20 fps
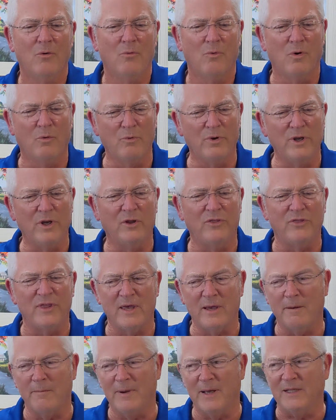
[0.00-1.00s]
Well, when you
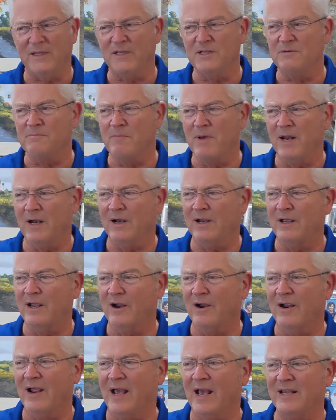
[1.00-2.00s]
think about these
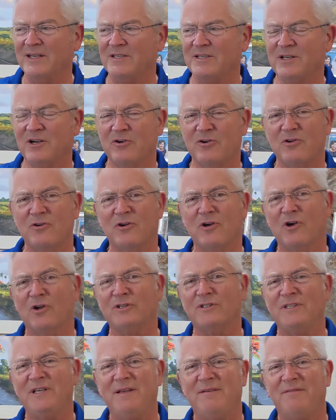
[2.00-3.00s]
Medicare ads, they're doing it
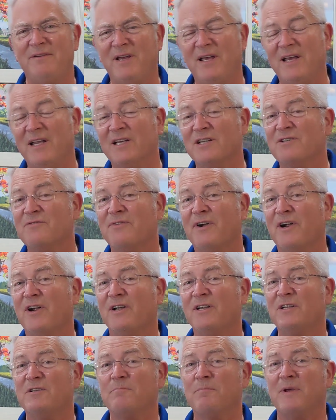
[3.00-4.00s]
on TV and it's
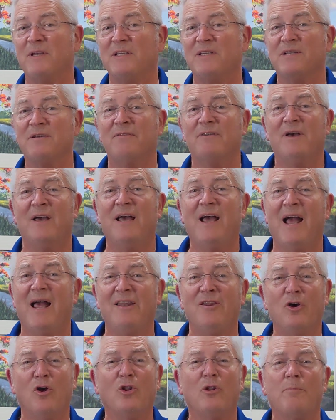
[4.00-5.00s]
very expensive.
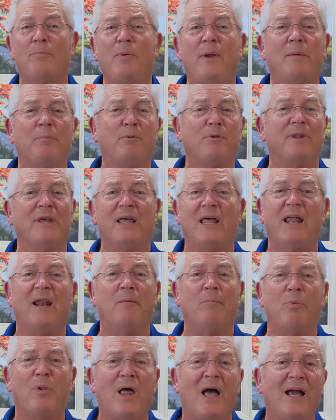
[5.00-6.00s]
And the only people that
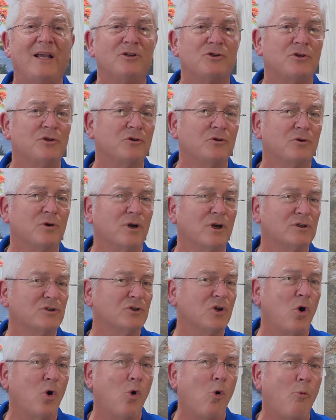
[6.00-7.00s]
that applies to are
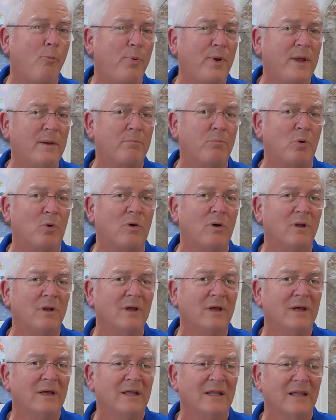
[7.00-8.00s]
us old people.
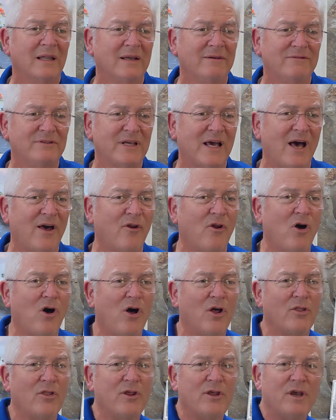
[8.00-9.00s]
Leaves out
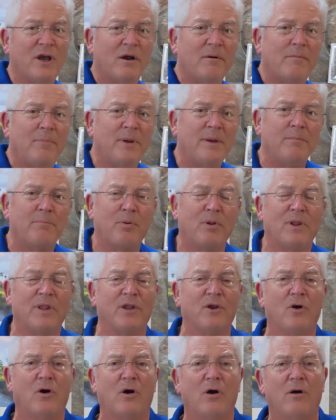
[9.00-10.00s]
all the young people
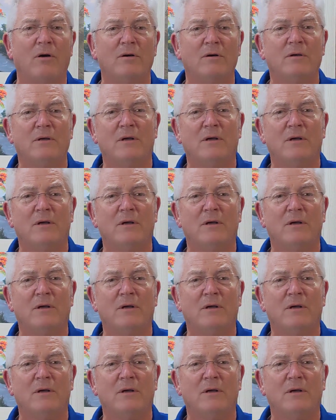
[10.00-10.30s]
and all.